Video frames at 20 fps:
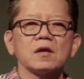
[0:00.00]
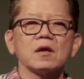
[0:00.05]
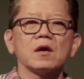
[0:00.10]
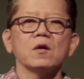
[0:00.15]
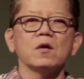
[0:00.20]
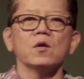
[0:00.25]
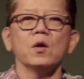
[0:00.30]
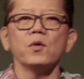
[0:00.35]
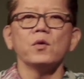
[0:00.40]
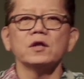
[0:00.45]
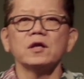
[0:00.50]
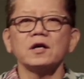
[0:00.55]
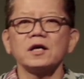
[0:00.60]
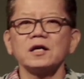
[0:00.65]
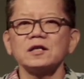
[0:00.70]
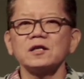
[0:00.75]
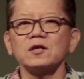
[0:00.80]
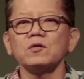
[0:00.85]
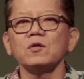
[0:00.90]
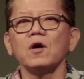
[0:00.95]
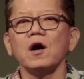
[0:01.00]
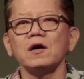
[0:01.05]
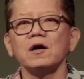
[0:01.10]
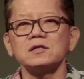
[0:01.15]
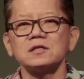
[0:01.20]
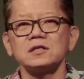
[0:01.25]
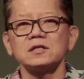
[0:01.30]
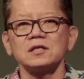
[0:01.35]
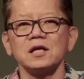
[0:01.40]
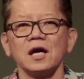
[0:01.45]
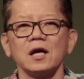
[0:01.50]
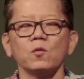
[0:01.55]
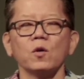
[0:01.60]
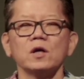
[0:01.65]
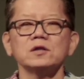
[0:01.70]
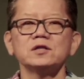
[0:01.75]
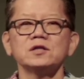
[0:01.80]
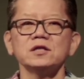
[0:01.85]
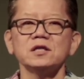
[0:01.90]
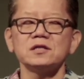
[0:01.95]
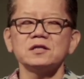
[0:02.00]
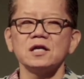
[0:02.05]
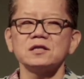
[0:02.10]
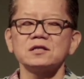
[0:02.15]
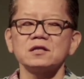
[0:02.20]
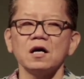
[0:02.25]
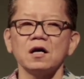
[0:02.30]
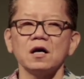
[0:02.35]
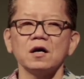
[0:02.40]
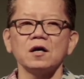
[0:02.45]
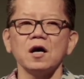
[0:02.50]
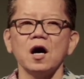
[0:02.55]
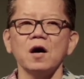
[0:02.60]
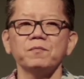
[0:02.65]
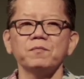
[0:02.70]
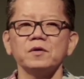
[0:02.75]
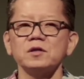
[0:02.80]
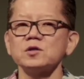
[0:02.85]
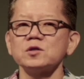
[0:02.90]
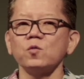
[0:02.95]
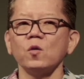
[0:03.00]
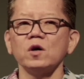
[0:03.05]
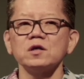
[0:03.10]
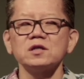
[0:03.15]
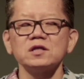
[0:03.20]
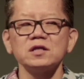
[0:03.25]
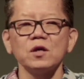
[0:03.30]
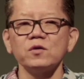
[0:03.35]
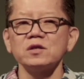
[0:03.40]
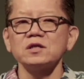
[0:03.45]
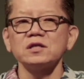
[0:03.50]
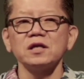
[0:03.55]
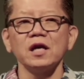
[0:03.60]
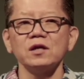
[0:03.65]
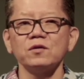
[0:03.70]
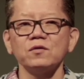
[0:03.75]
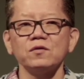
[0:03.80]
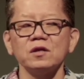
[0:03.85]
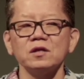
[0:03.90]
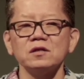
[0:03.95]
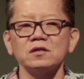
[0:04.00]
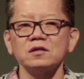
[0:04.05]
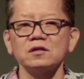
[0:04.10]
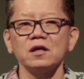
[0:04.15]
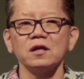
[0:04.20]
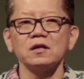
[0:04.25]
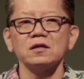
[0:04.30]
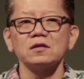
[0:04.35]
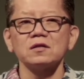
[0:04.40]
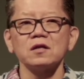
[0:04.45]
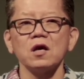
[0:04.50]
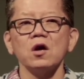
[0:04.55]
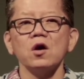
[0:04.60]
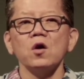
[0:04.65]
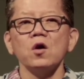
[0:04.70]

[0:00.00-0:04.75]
When we look at the cross and what Jesus has accomplished, what shall we say to these things?